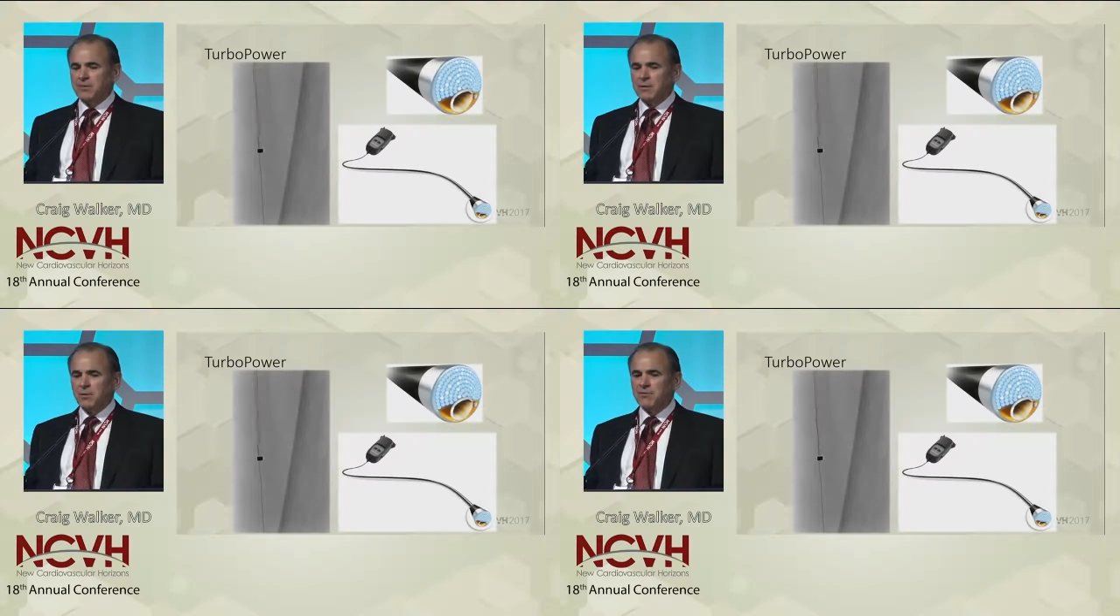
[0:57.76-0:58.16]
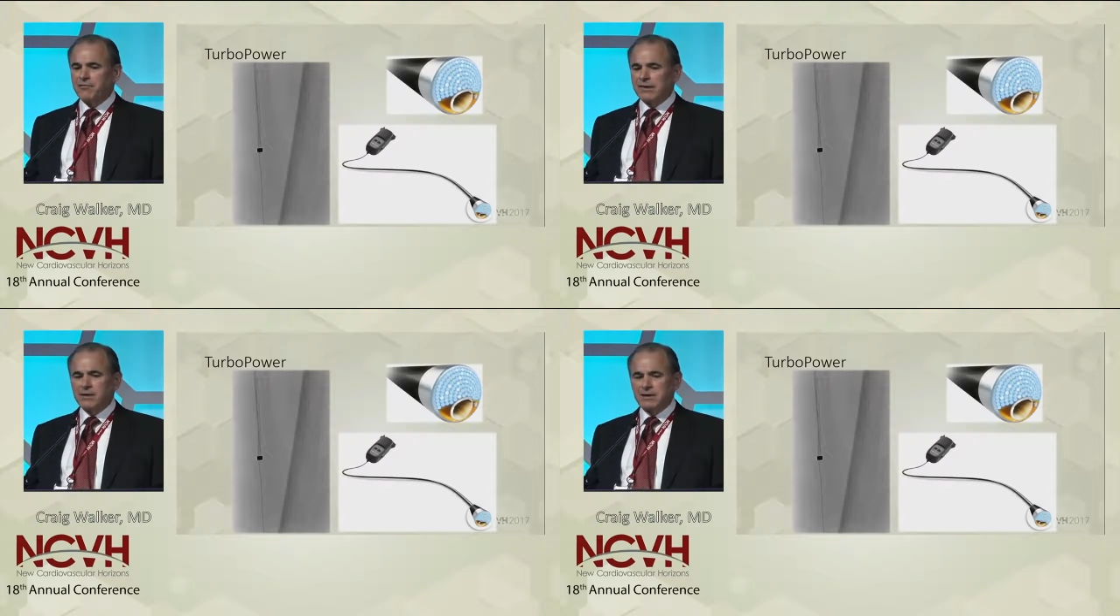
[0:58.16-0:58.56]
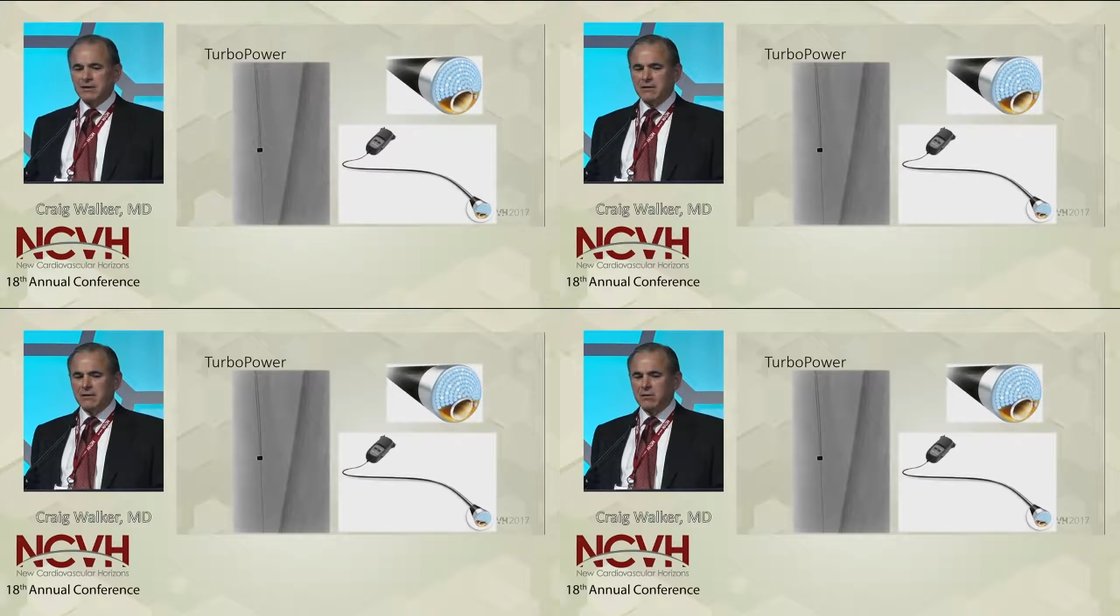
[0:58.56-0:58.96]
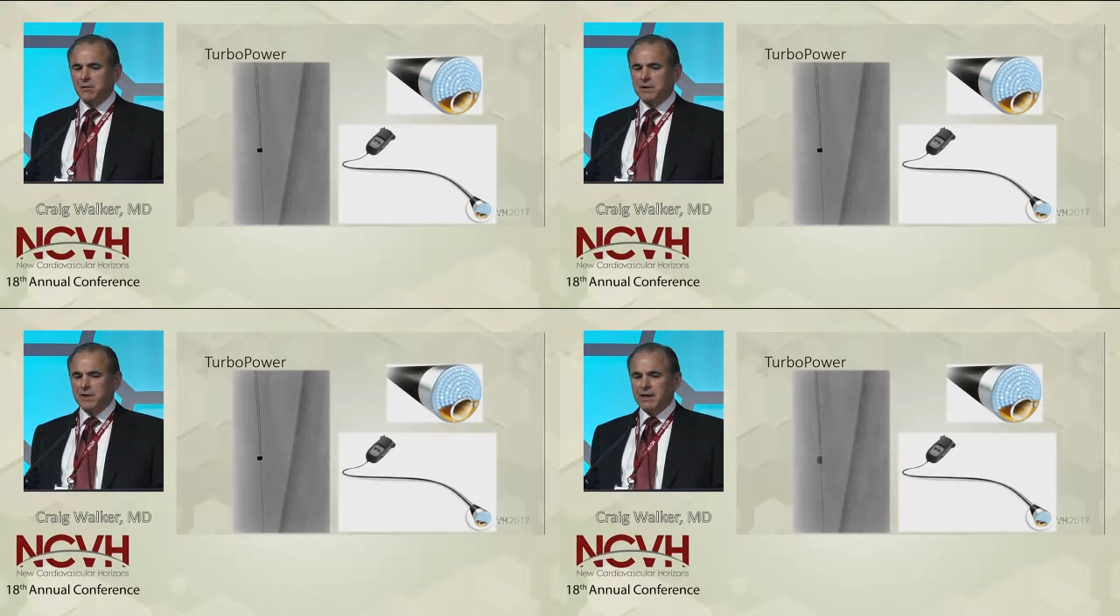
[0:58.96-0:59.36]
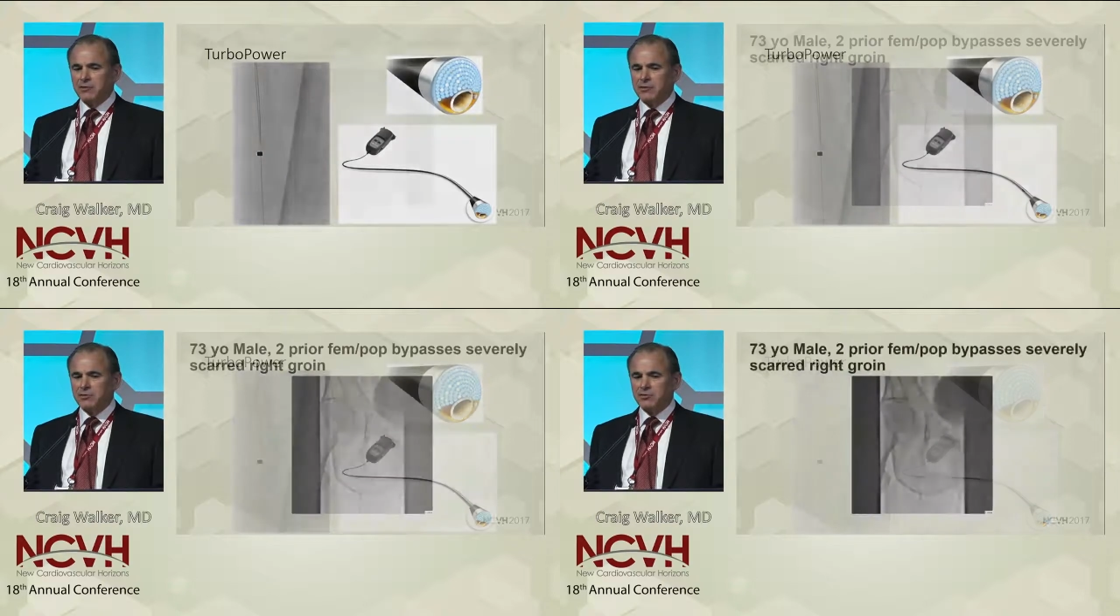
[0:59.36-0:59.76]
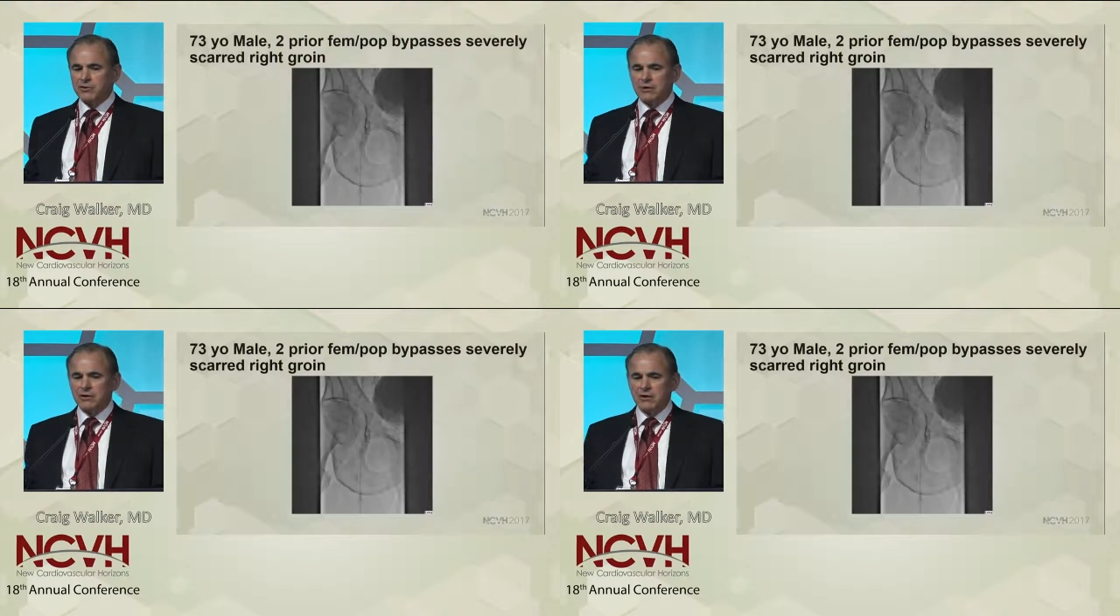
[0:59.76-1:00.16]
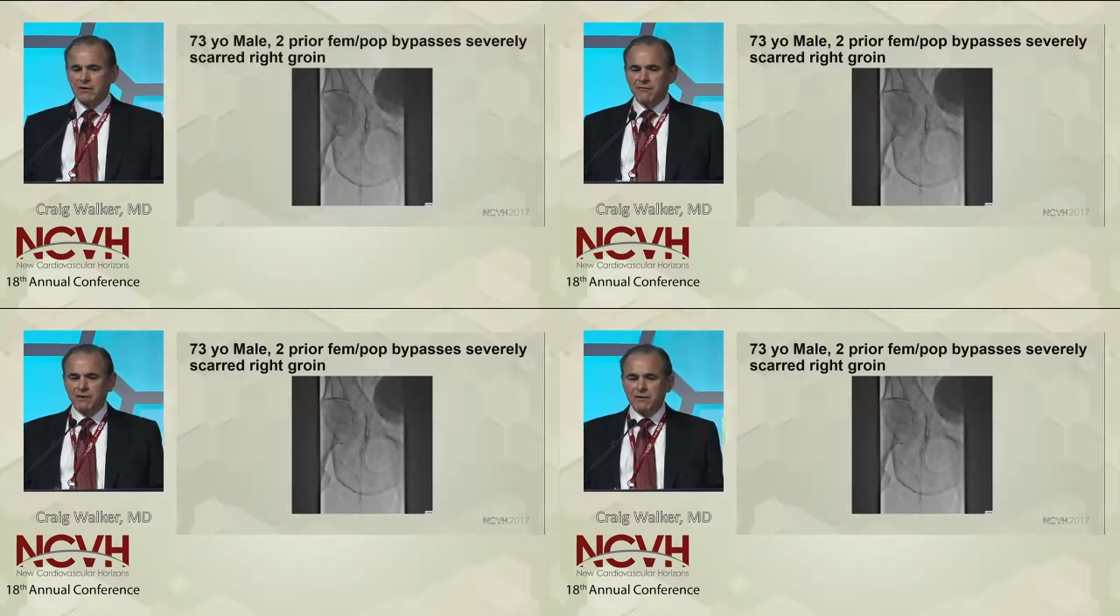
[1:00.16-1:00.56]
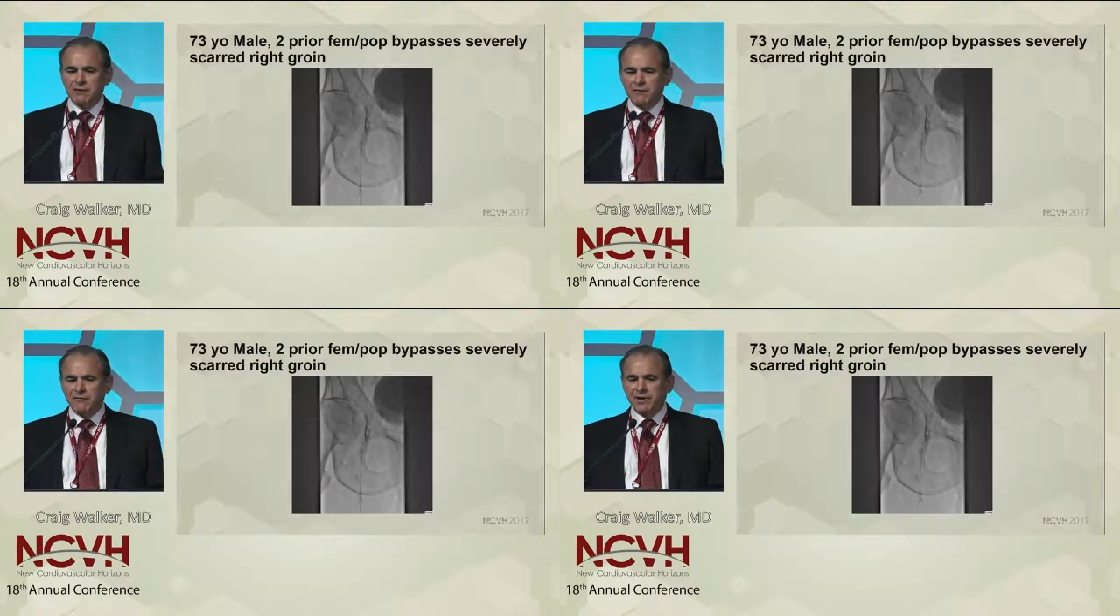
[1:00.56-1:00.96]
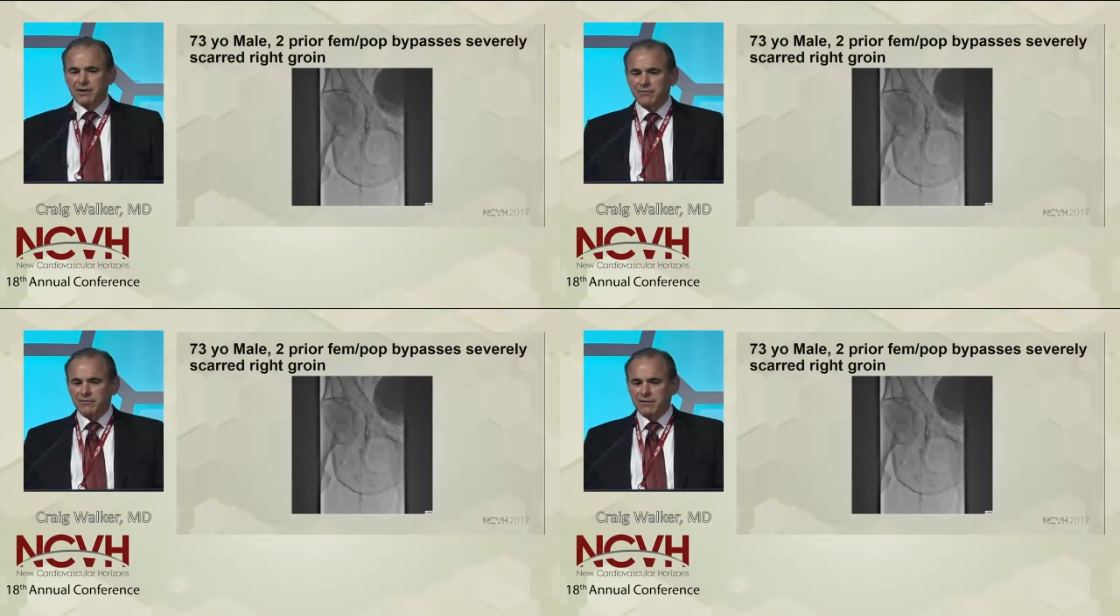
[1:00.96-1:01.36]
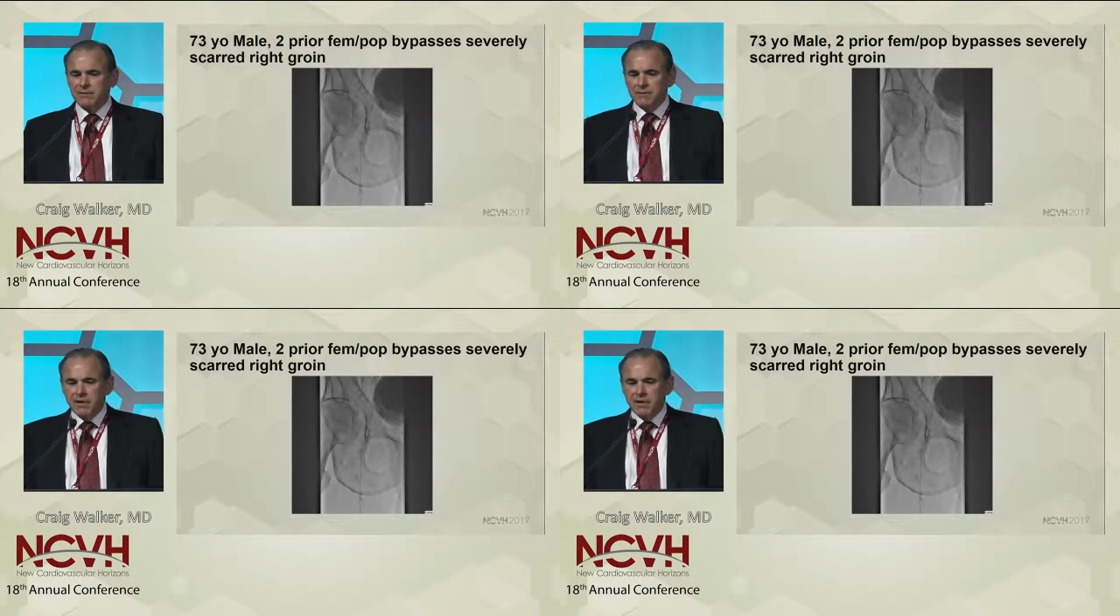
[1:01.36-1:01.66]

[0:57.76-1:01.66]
we're finding that we now can treat fairly effectively.